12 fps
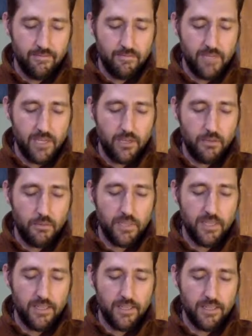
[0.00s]
May all
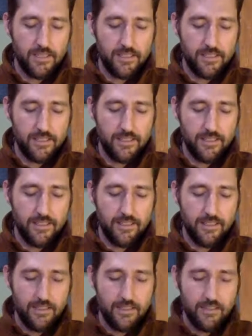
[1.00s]
beings
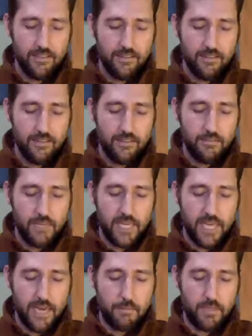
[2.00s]
be
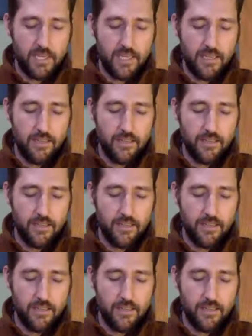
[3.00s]
happy.